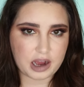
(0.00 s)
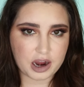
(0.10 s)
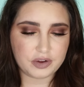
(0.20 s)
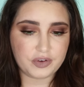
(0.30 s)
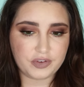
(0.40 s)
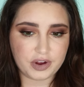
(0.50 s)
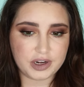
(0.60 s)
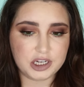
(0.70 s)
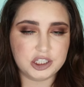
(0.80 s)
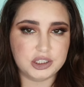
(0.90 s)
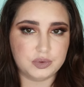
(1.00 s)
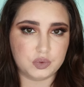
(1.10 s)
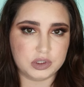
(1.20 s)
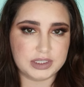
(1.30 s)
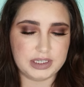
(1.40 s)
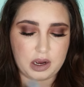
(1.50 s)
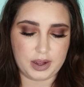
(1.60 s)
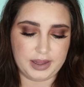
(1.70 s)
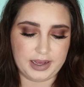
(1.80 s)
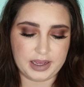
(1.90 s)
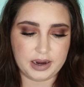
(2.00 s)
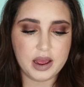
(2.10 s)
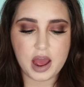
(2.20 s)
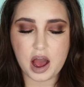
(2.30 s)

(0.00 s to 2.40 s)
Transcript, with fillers: Got it for foundation. We'll see how I like it.